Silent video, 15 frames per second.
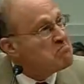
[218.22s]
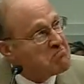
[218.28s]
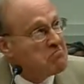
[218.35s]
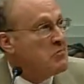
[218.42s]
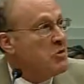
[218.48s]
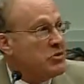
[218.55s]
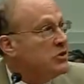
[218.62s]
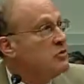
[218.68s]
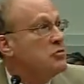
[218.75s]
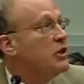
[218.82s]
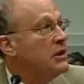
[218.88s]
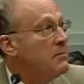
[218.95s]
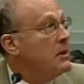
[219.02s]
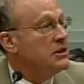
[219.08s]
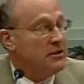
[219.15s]
there isn't really
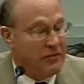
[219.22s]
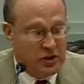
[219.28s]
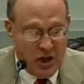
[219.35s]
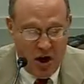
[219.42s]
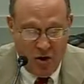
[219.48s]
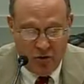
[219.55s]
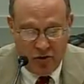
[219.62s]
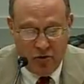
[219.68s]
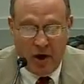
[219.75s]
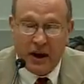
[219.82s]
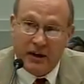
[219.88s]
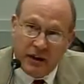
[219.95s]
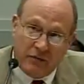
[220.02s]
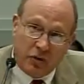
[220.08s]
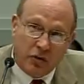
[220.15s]
much of a terror threat.
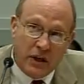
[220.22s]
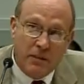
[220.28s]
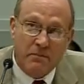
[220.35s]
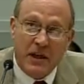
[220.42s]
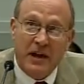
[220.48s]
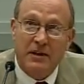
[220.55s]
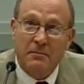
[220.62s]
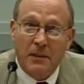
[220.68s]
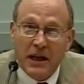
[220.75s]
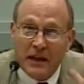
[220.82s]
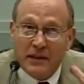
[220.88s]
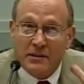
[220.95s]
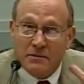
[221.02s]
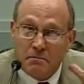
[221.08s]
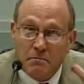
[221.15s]
If you keep that in mind,
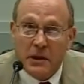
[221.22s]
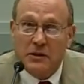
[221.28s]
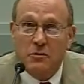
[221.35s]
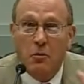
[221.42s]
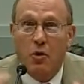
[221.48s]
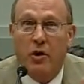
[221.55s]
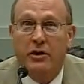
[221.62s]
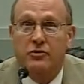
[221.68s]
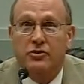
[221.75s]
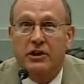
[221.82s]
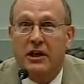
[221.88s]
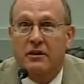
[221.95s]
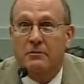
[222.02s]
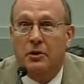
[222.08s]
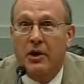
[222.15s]
it's much more
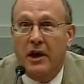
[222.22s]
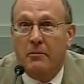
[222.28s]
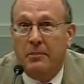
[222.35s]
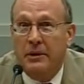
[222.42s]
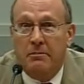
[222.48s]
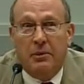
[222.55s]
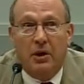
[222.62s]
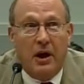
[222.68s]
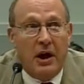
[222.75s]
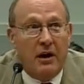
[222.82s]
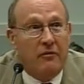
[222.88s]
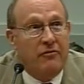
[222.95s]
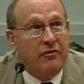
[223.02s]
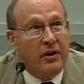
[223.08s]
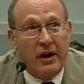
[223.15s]
understandable how people
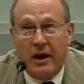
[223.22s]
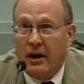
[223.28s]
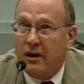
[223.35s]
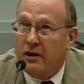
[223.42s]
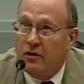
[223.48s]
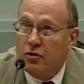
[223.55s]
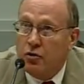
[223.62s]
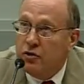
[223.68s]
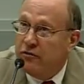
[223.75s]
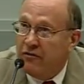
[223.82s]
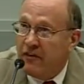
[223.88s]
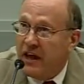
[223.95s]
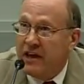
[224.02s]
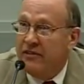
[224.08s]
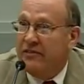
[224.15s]
of good
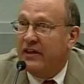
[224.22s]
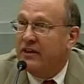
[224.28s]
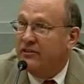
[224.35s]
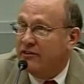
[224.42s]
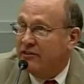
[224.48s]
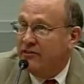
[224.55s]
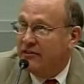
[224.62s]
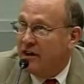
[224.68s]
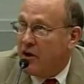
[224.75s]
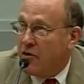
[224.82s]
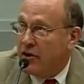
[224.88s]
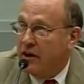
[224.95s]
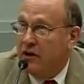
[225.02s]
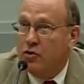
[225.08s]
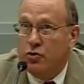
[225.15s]
faith and
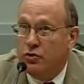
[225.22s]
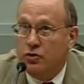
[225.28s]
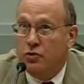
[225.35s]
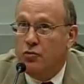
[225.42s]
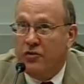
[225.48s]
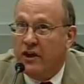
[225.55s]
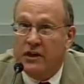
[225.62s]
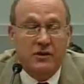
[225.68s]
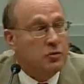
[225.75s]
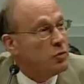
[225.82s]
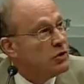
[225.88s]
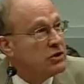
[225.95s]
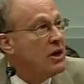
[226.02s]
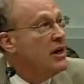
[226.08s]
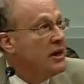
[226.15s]
sincerity could do things
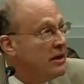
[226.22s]
which,